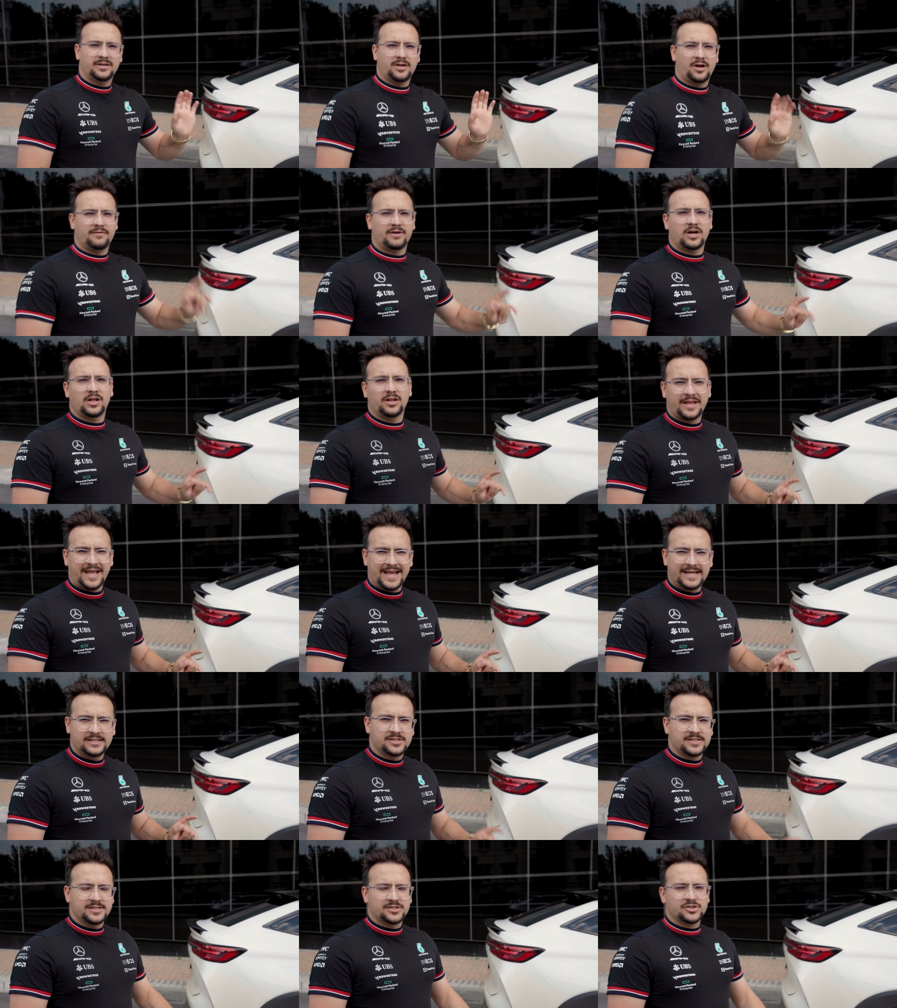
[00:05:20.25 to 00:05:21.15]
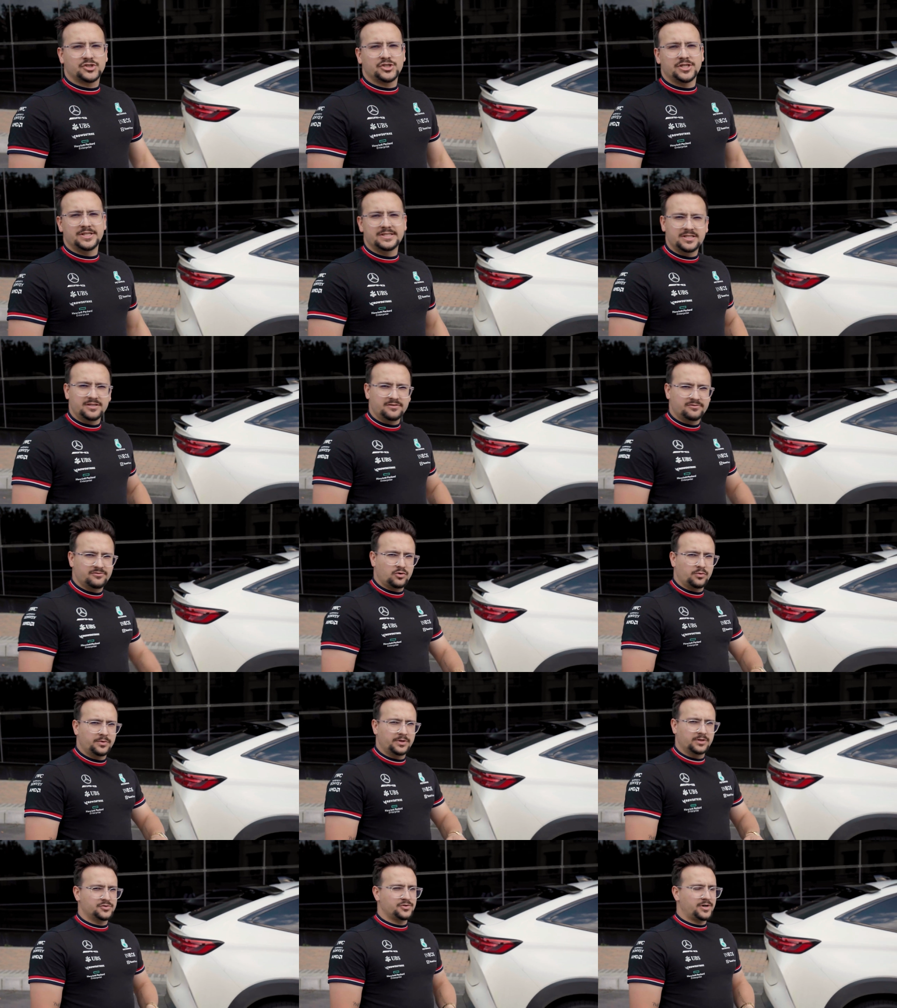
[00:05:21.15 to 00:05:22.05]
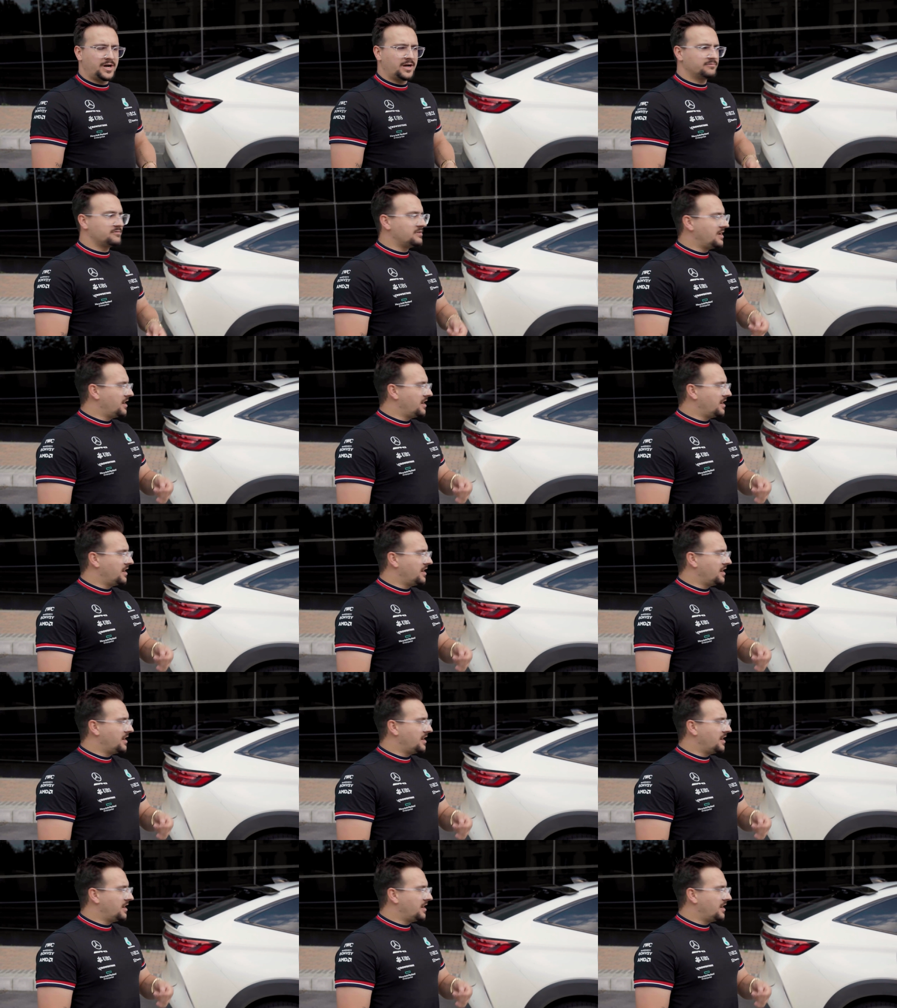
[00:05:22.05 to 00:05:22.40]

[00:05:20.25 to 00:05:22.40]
Haval H6 GT 4-wheel drive.